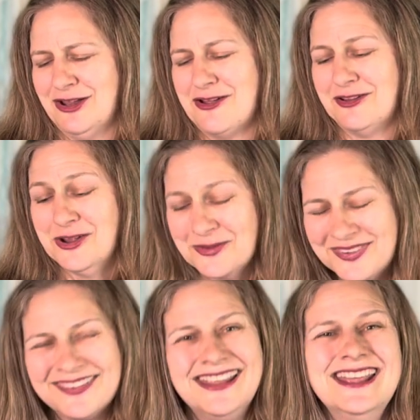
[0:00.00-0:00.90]

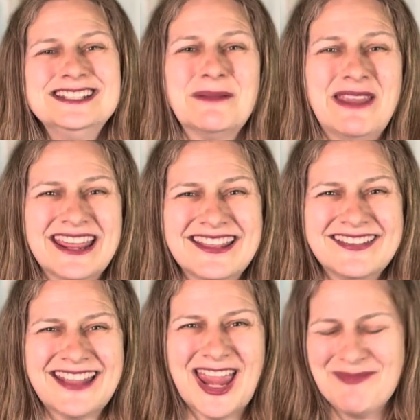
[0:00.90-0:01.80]
close to being
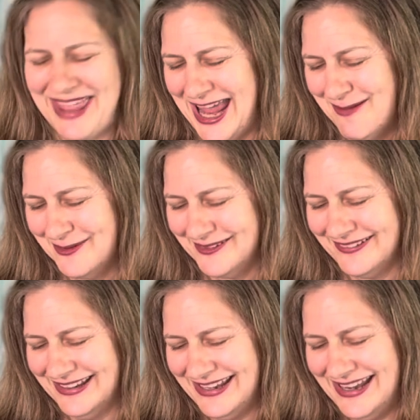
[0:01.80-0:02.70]
the same cable.